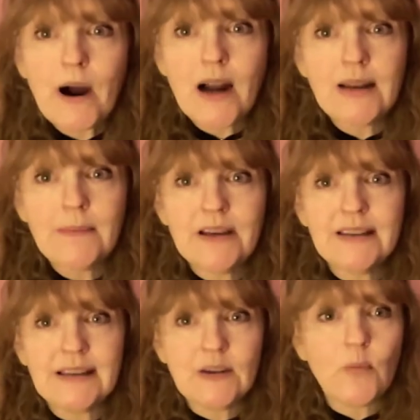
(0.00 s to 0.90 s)
partly because
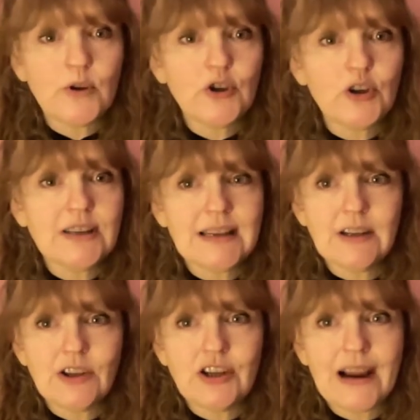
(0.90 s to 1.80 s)
this opportunity
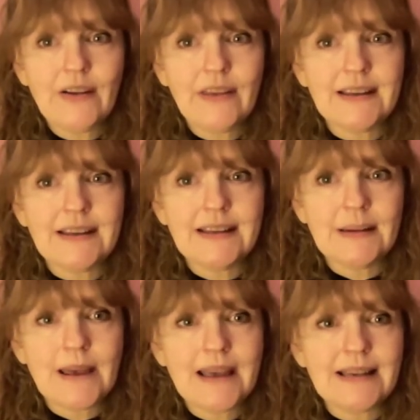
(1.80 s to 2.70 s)
to share this is
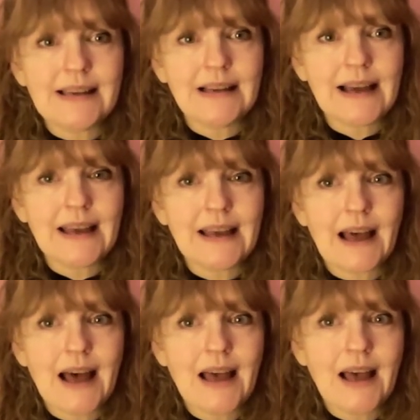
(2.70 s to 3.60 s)
amazing. Like
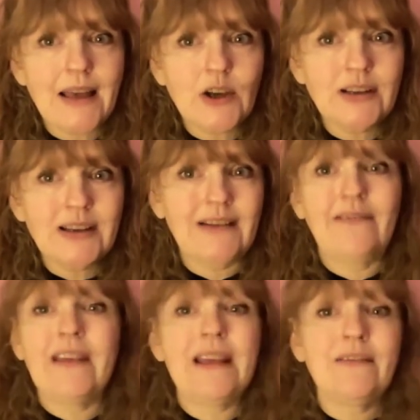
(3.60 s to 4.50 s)
I
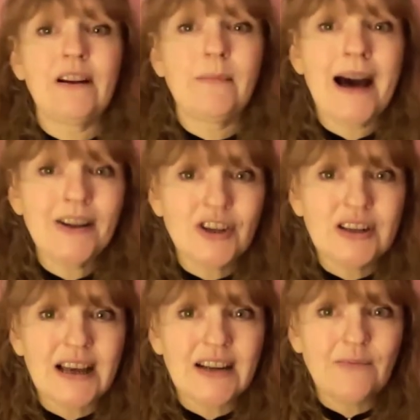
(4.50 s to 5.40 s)
couldn't even
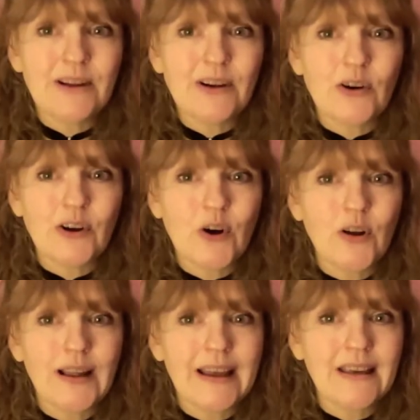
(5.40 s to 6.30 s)
imagined I'd have been on a
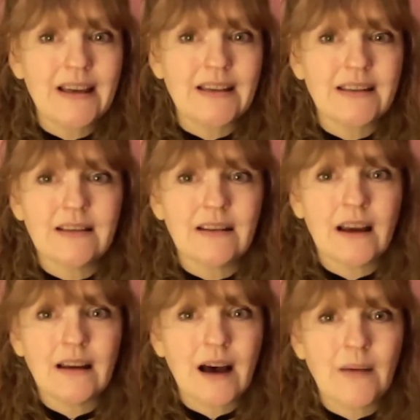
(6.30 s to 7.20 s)
call like this
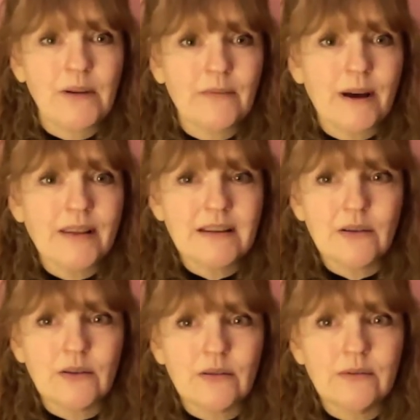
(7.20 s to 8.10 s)
a couple of months
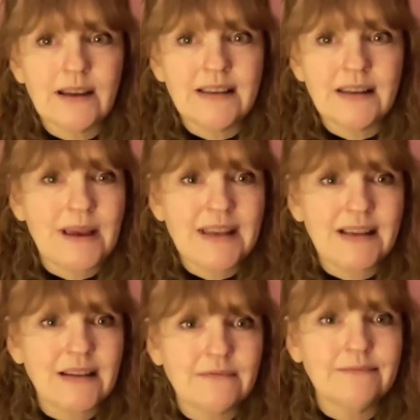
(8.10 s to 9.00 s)
ago. It's
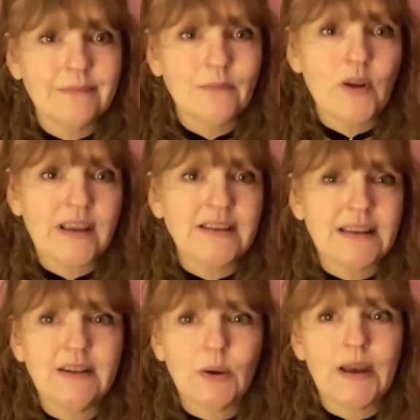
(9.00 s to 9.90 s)
amazing what this
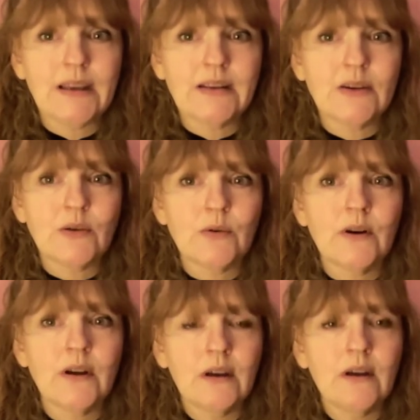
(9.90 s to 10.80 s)
is doing. So
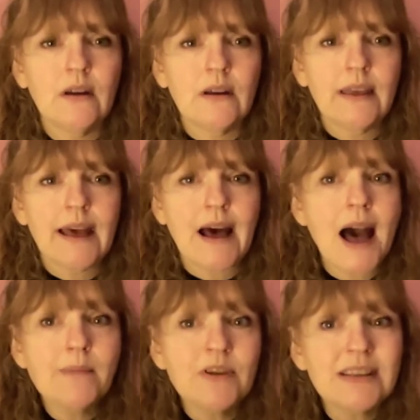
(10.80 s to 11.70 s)
yeah,
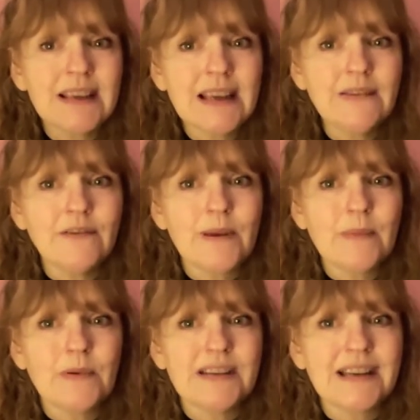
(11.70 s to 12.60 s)
I'm just keen for
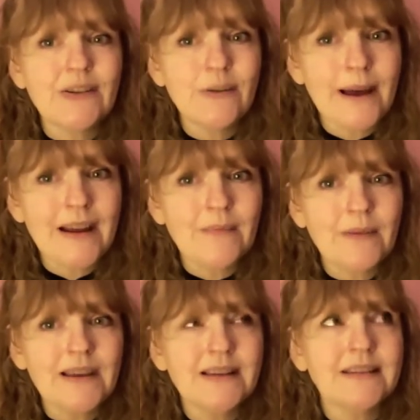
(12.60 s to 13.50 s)
people to hear about it
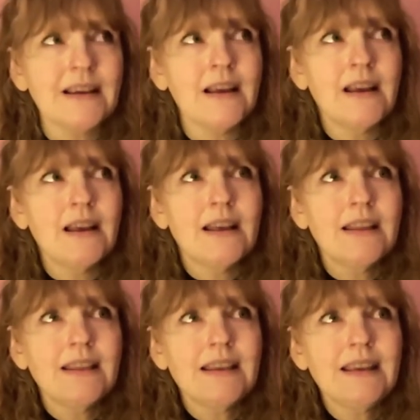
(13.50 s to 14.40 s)
because
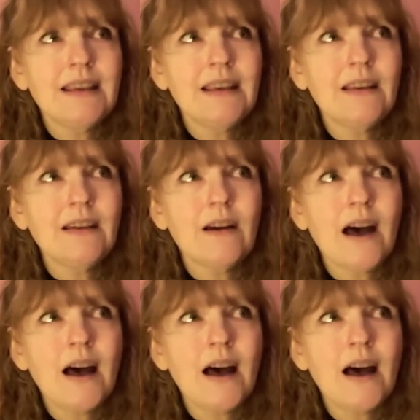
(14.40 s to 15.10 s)
the